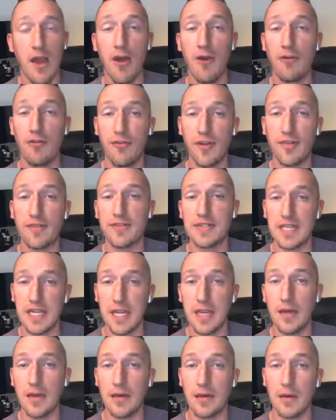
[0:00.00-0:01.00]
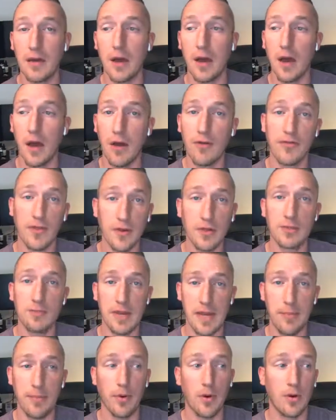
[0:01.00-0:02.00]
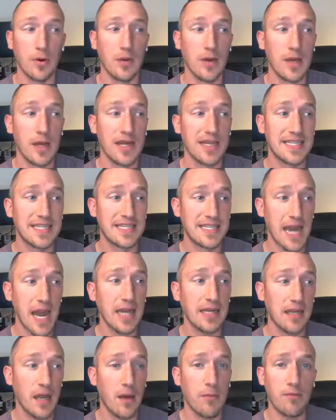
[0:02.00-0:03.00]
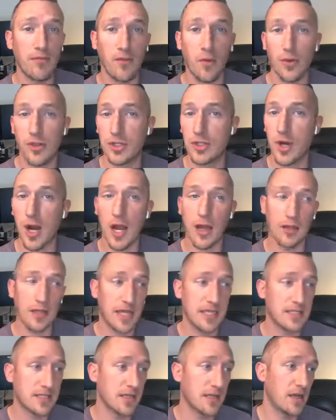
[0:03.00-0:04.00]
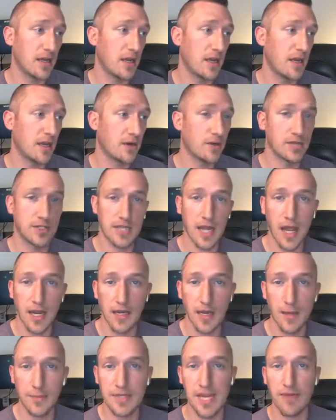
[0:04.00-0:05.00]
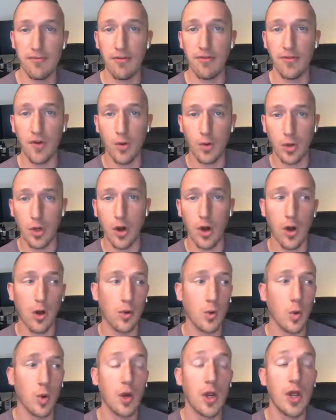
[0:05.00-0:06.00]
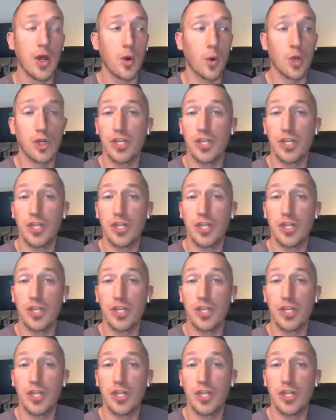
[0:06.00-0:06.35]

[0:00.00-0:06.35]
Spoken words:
15 of those people signed up for the trial lesson or signed up to have a phone call or